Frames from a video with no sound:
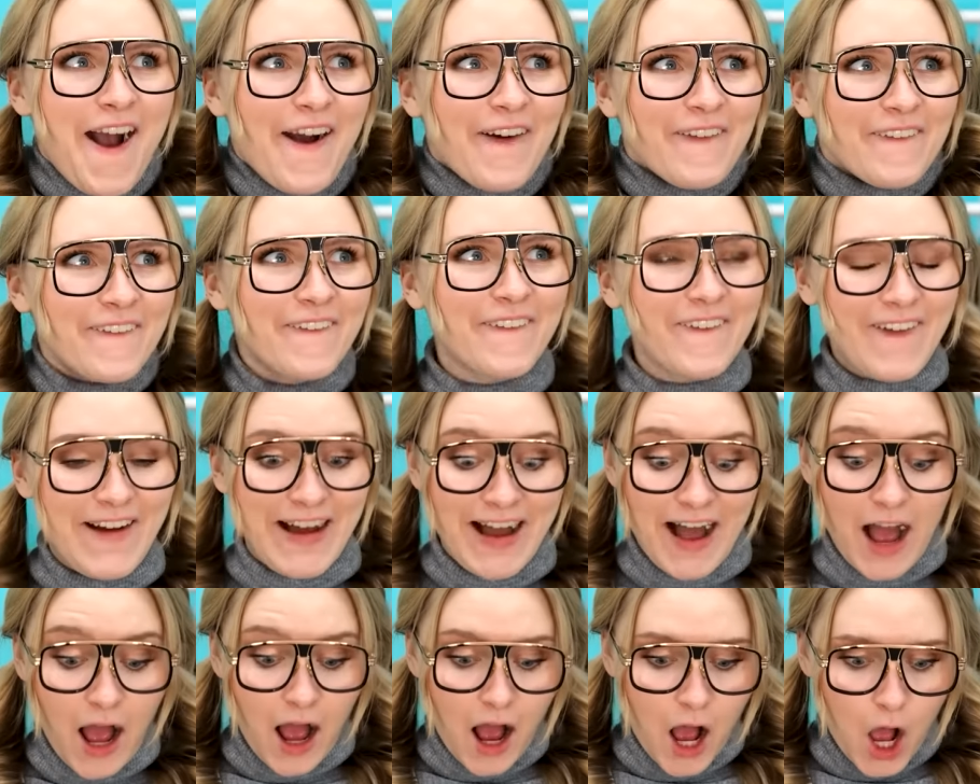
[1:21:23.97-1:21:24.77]
old pair for
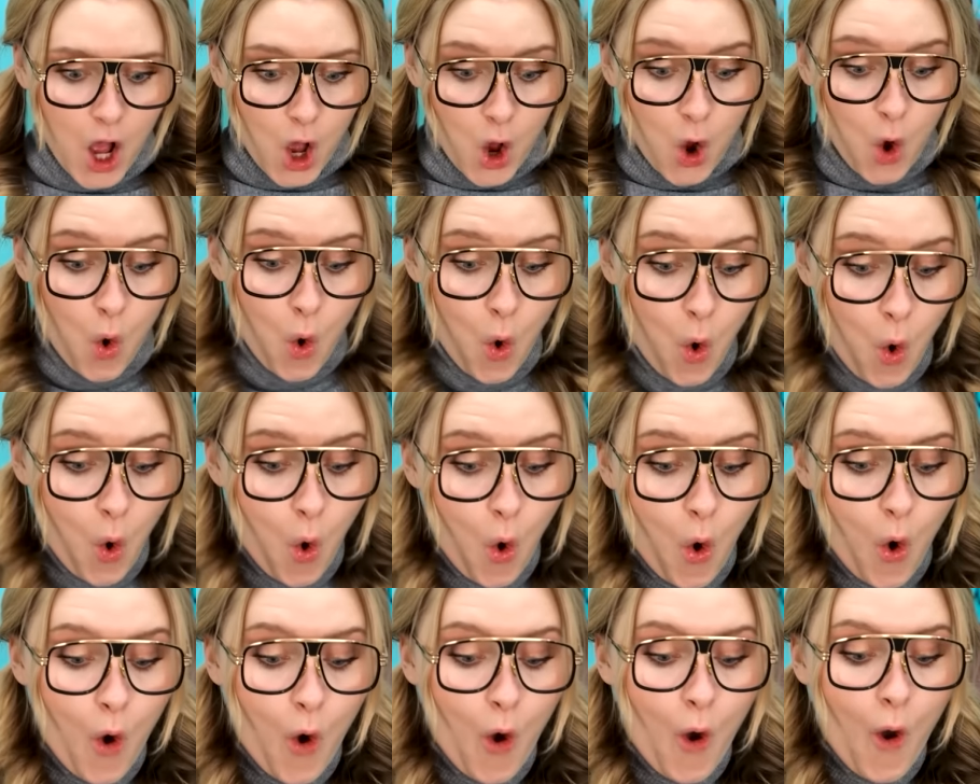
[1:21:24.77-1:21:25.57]
a while.
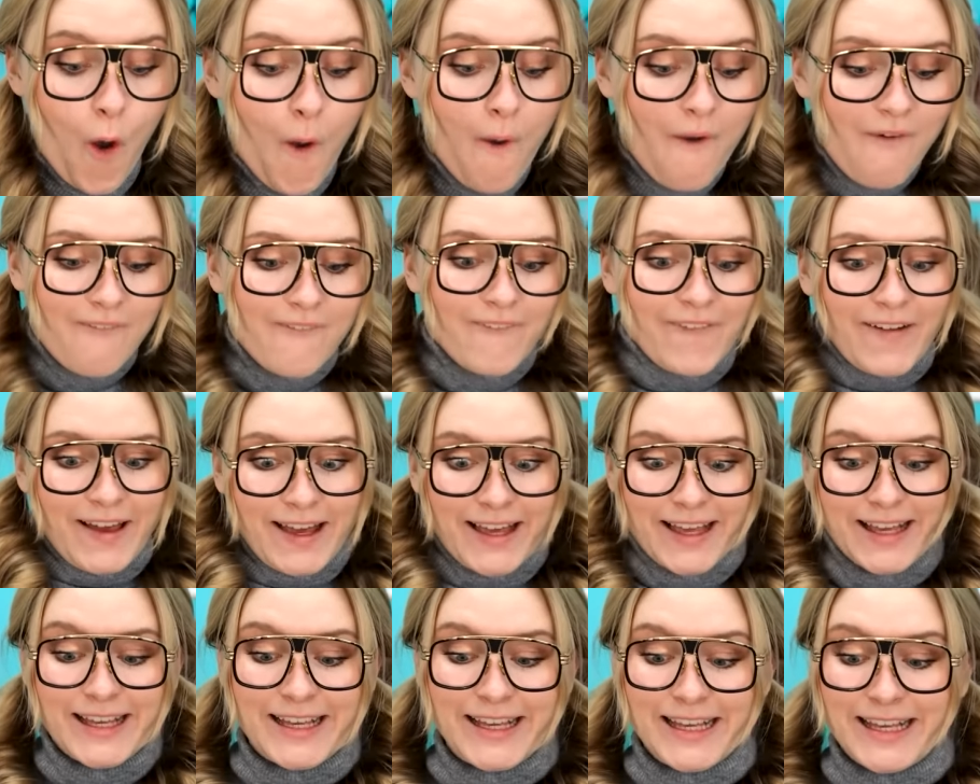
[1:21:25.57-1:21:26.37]
Oh look!
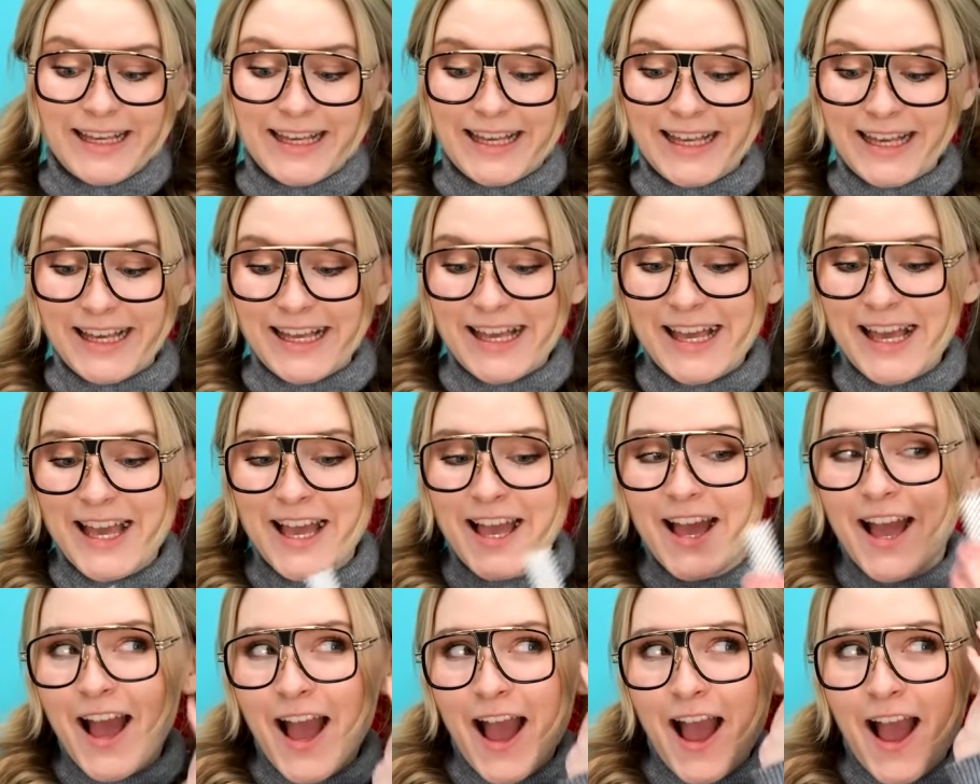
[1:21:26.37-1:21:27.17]
A hair
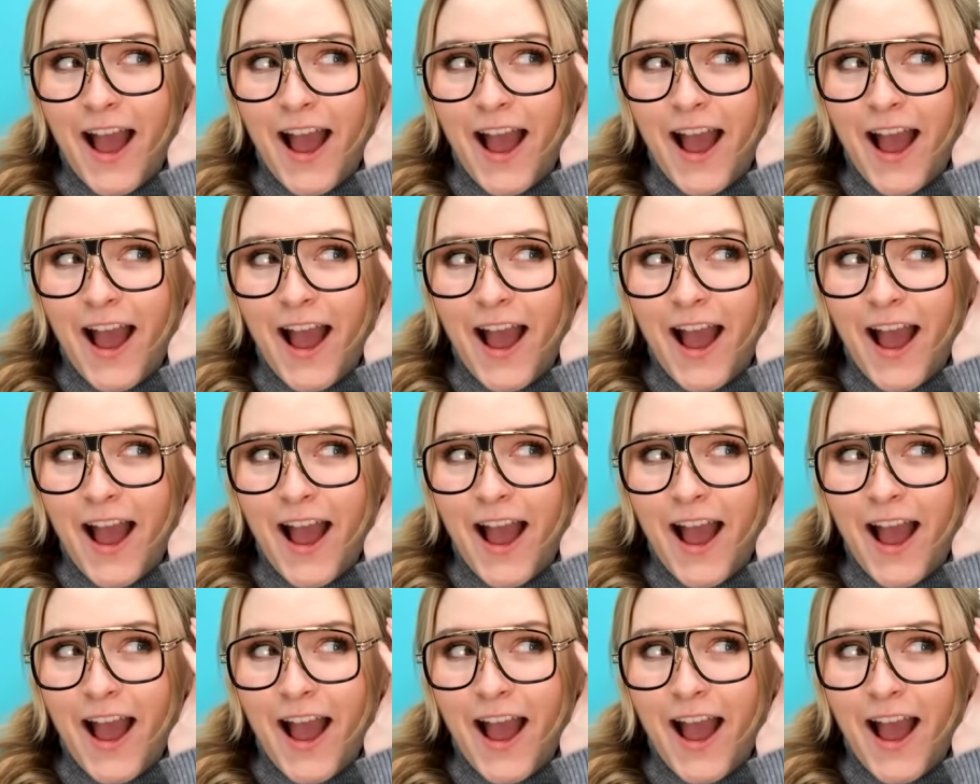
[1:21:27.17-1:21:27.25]
clip!